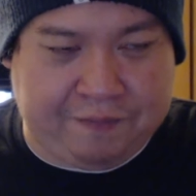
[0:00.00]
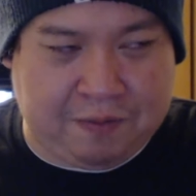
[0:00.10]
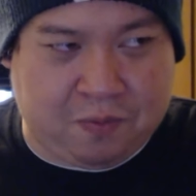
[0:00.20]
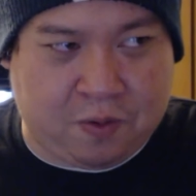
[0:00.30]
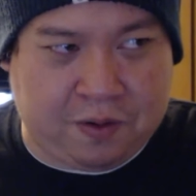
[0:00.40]
I
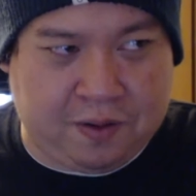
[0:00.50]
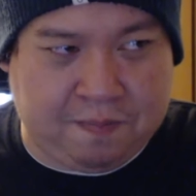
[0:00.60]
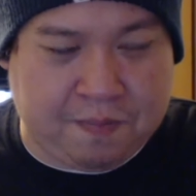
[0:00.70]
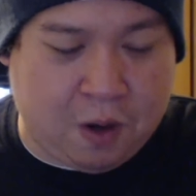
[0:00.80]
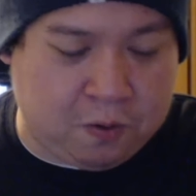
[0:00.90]
love it more
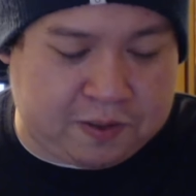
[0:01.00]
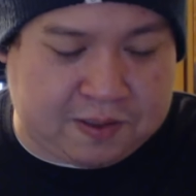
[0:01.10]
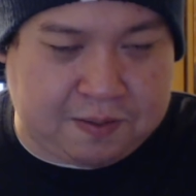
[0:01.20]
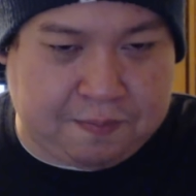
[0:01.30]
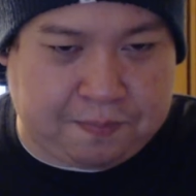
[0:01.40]
than
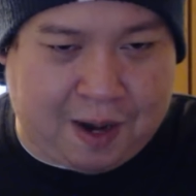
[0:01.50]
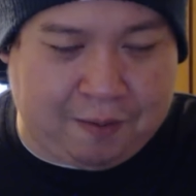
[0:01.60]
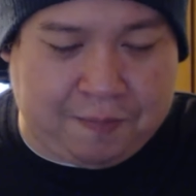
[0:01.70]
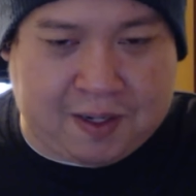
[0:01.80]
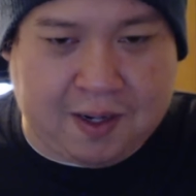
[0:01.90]
most,
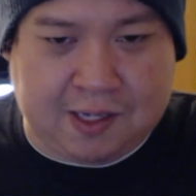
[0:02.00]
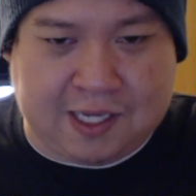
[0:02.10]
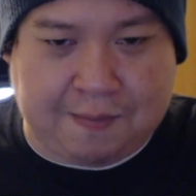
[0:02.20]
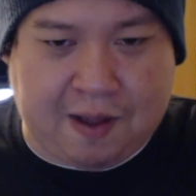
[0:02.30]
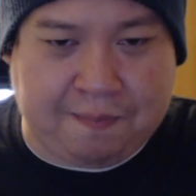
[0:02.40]
probably
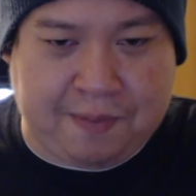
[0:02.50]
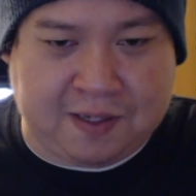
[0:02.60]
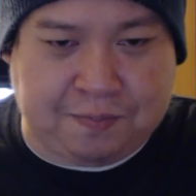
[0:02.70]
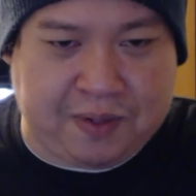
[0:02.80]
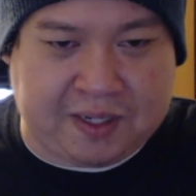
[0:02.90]
because I'm not
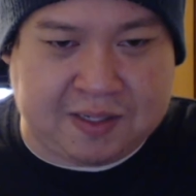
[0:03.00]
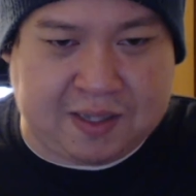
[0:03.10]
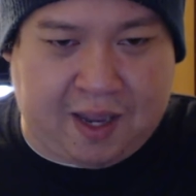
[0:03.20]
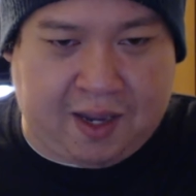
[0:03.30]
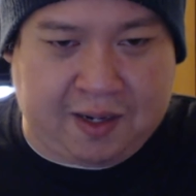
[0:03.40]
as big
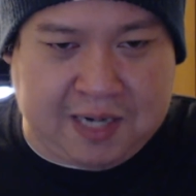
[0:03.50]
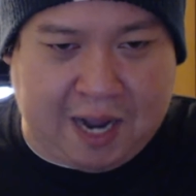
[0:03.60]
as a